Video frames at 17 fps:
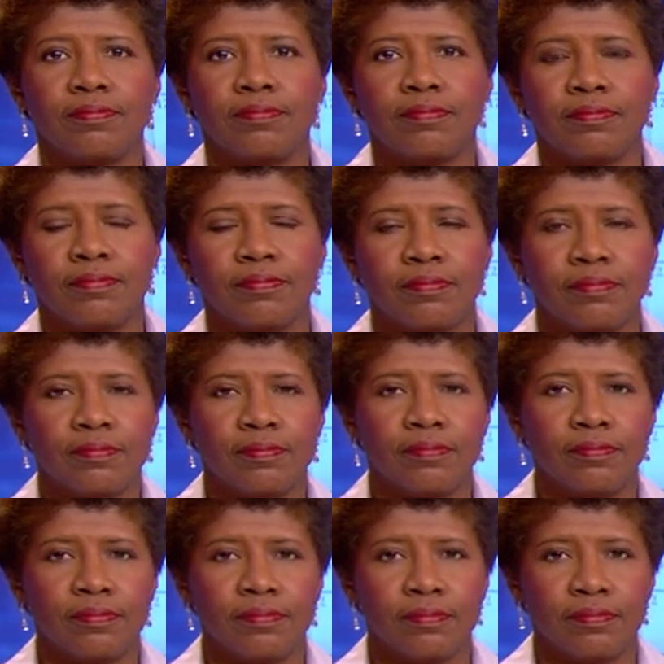
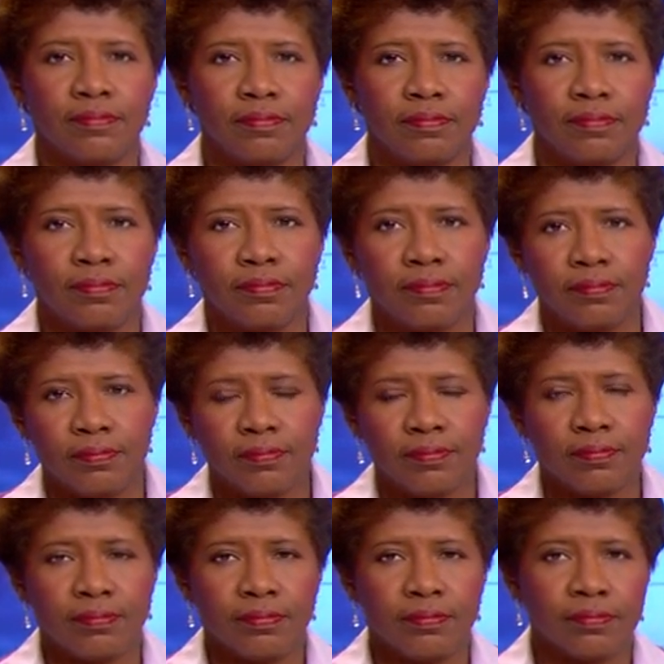
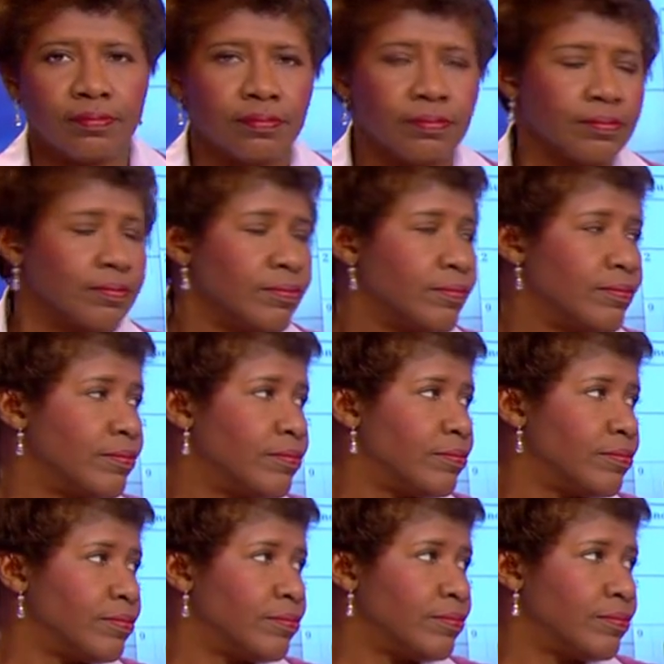
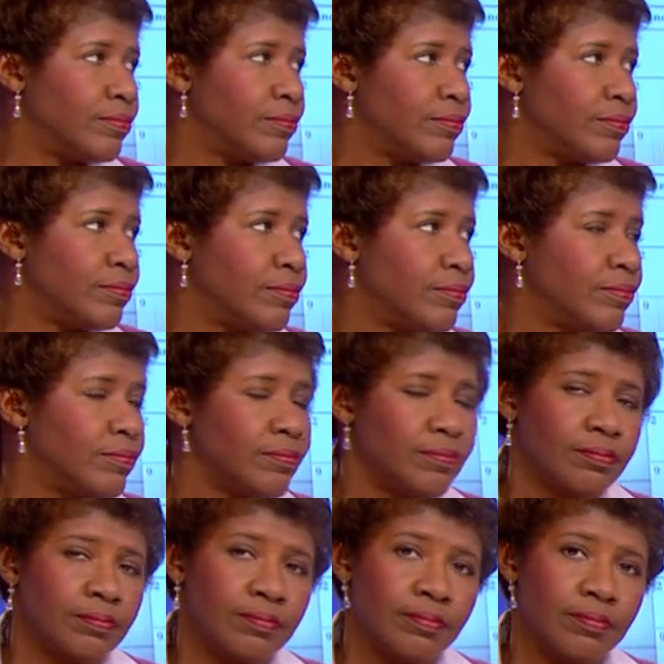
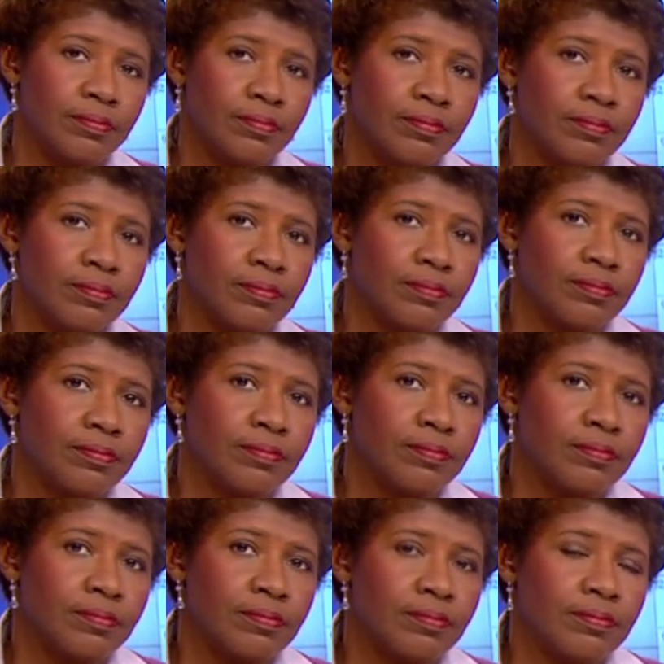
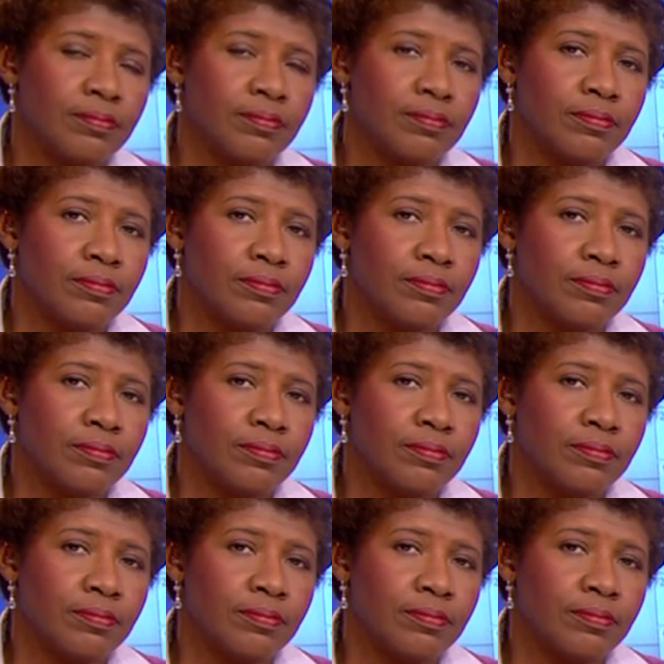This person isn't speaking.